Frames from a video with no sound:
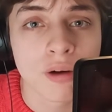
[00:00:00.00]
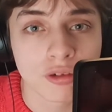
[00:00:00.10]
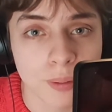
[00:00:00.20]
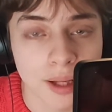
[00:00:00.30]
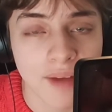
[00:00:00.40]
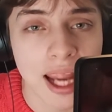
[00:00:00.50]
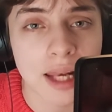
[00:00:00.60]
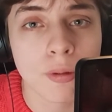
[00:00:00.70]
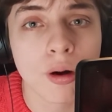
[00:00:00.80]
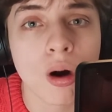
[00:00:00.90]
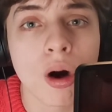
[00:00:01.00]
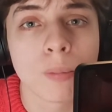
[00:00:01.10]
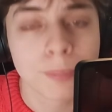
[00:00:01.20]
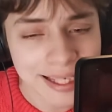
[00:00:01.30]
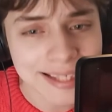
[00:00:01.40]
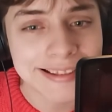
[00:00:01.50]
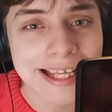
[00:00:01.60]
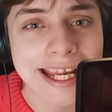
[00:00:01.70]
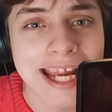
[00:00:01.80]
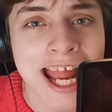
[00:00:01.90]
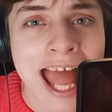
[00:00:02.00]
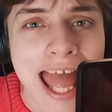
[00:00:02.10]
which will be available on P C,